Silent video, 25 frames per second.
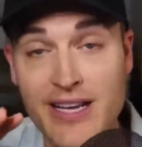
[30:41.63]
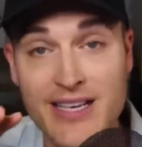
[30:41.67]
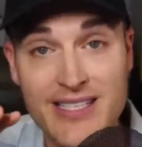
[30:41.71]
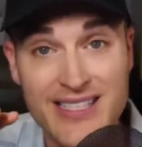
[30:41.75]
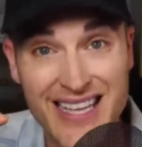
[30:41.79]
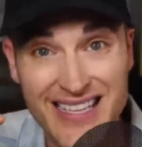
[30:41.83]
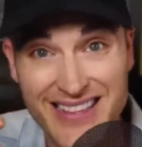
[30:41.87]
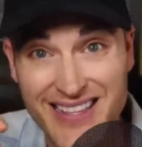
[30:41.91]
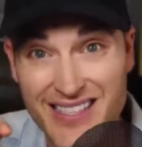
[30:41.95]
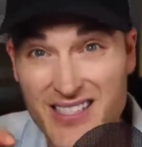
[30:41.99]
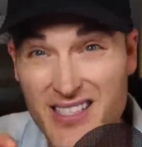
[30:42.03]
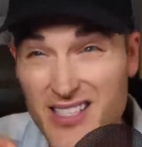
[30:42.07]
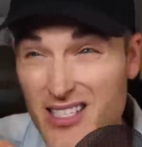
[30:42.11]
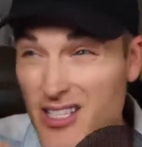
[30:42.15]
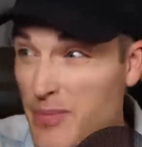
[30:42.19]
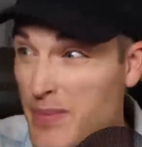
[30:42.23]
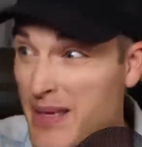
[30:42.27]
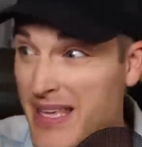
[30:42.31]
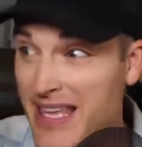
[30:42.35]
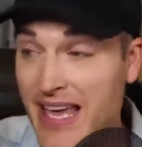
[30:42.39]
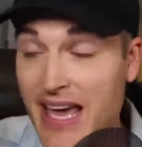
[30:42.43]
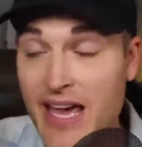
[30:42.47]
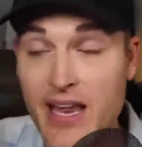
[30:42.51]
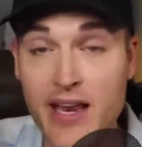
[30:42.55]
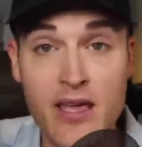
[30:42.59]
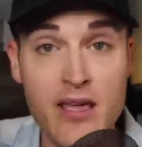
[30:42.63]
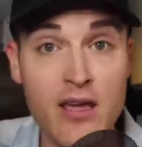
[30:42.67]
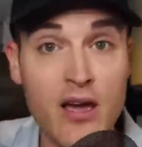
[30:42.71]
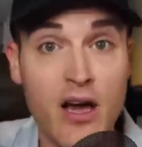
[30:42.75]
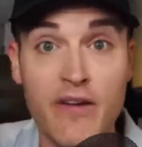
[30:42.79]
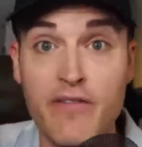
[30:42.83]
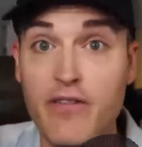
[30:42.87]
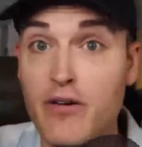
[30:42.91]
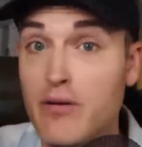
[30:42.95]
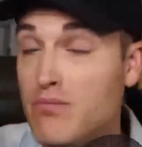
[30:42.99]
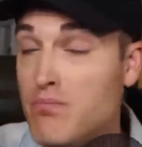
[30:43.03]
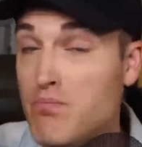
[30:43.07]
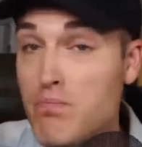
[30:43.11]
is that this is the beginning
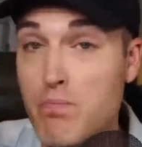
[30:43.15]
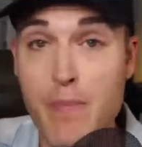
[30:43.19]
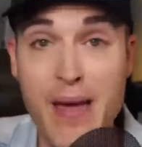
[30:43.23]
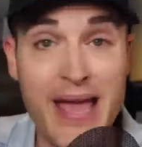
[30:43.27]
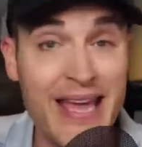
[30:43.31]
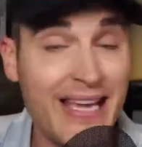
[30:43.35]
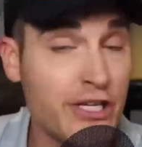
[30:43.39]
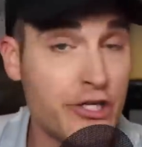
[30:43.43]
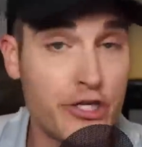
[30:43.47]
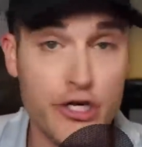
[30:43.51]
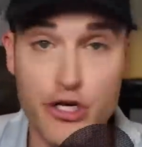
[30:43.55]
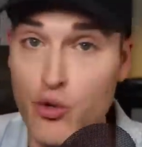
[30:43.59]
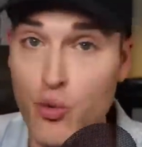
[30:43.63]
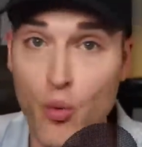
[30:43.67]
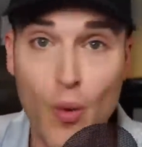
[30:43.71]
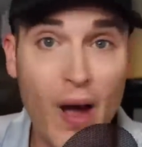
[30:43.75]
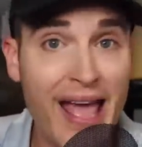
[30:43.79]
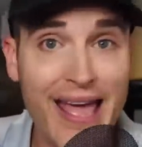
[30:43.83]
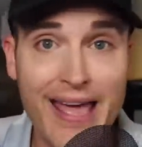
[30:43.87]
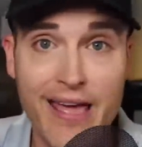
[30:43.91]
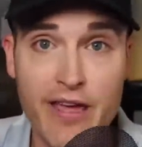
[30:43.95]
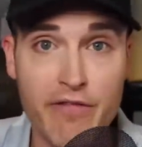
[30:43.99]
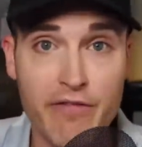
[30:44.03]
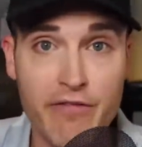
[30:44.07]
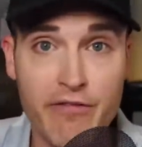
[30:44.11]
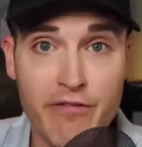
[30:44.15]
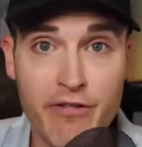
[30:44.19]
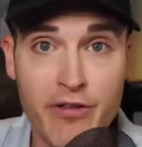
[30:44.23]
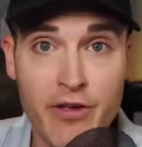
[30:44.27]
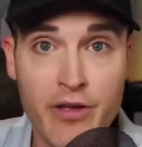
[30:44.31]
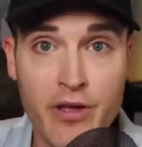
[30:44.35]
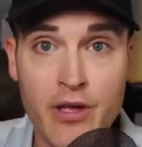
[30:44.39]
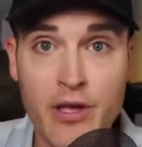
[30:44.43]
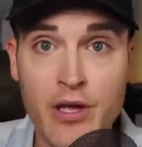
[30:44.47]
of a major wave.